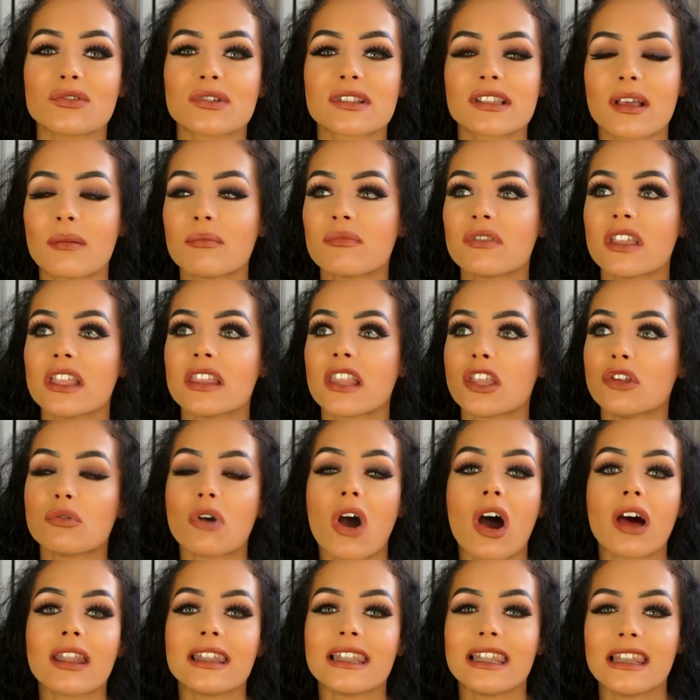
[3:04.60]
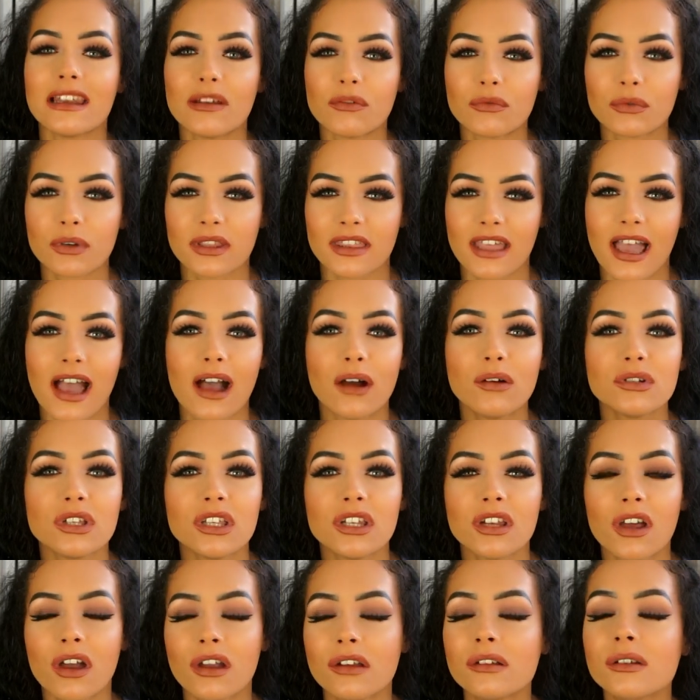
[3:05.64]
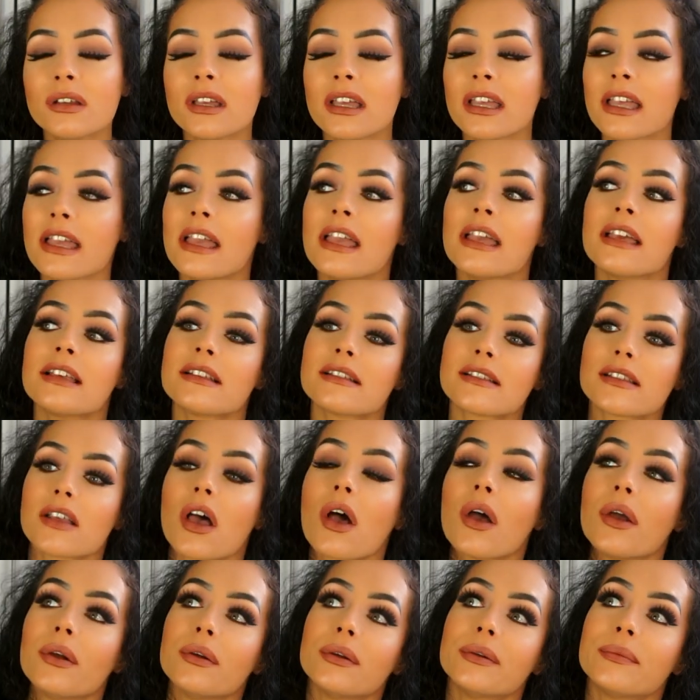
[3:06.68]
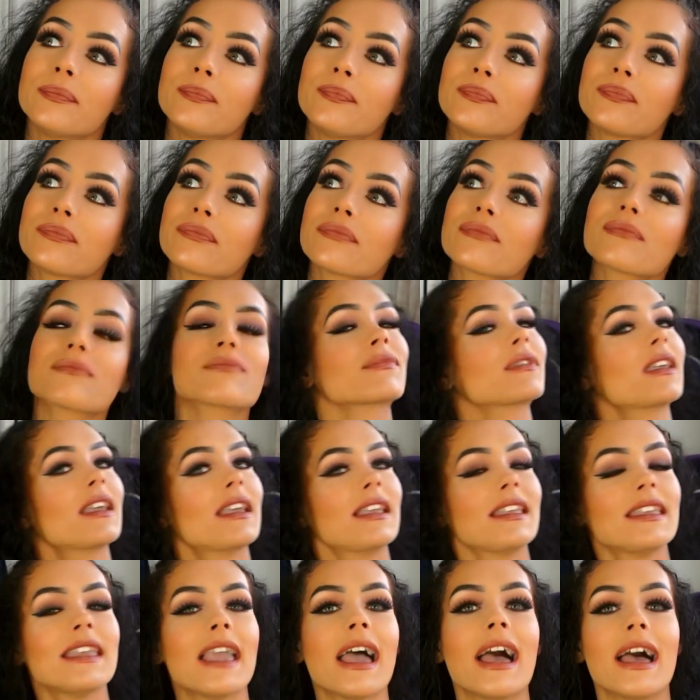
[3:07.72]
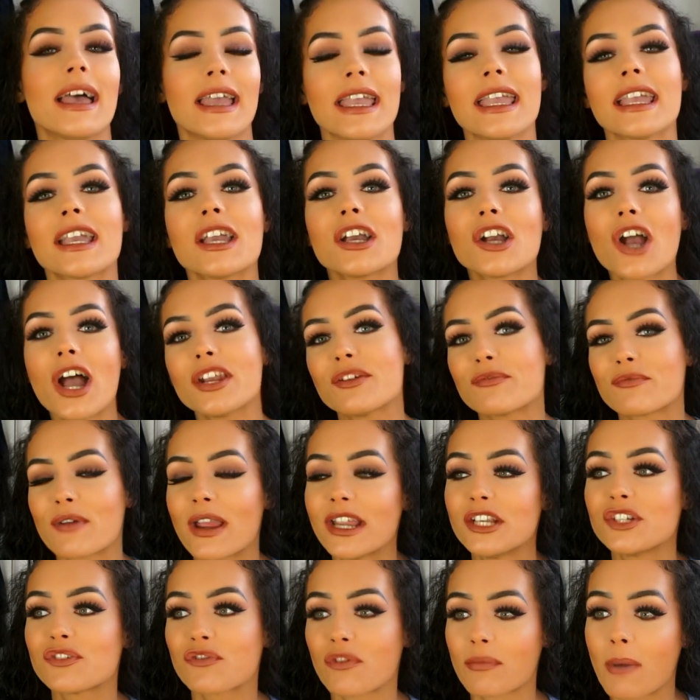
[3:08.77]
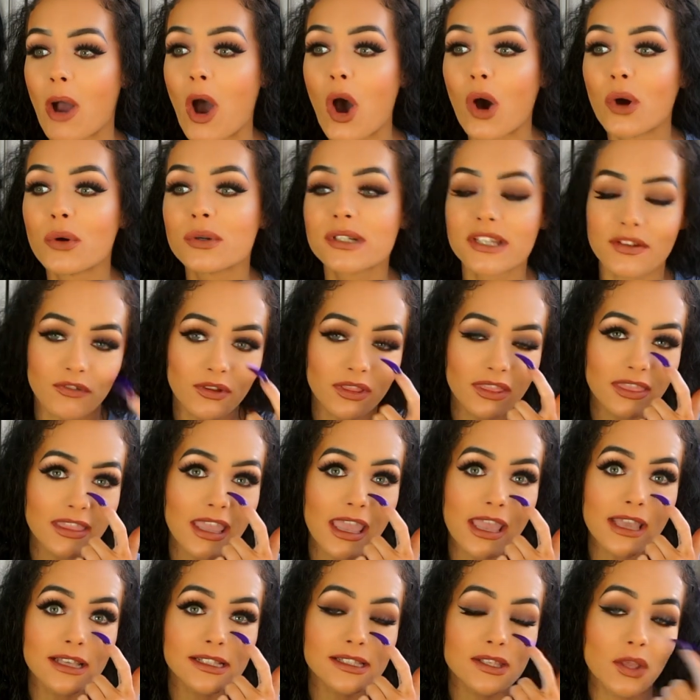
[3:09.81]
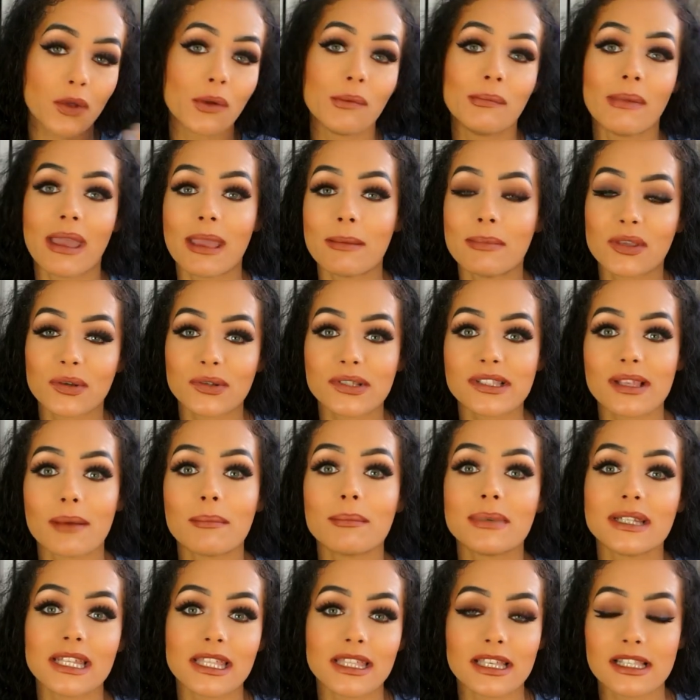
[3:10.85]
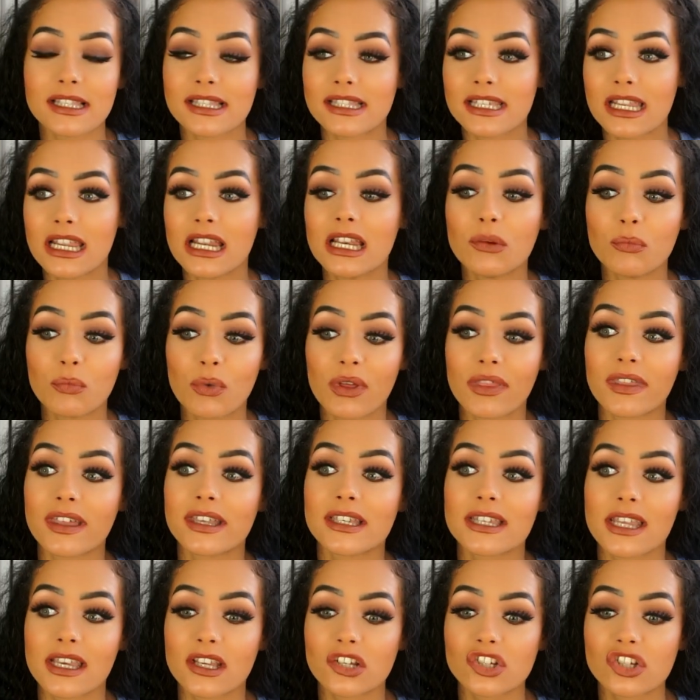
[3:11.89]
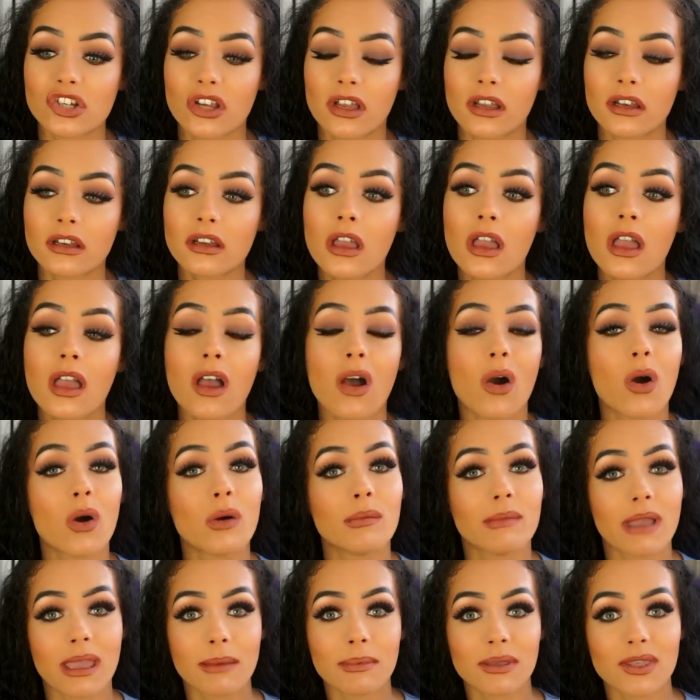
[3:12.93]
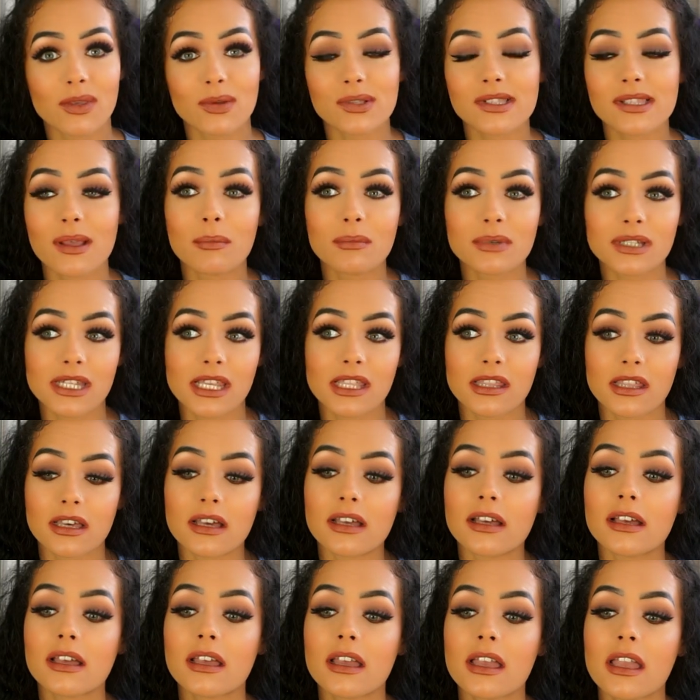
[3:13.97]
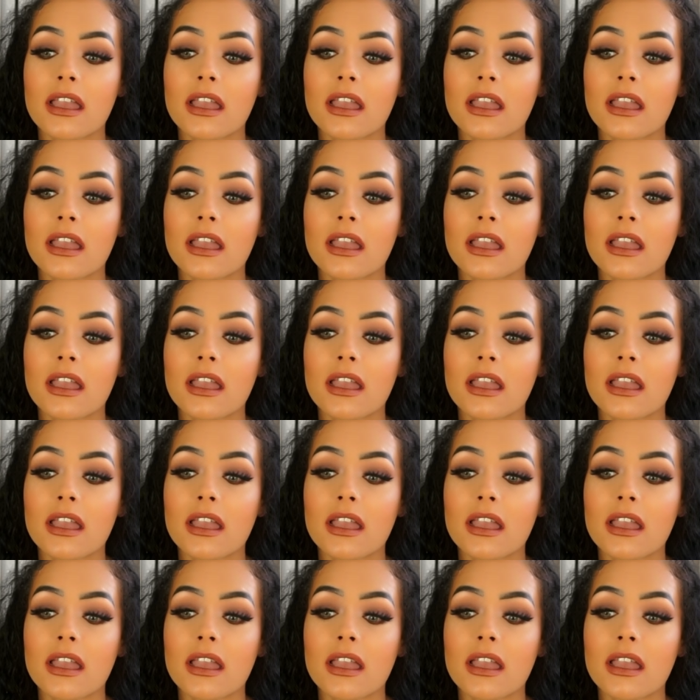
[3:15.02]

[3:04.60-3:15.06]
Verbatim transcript: or something that you can't live without, you know? So yeah, it can kind of range from a whole different thing. So maybe you're somebody that's dealing with addiction or maybe you're somebody that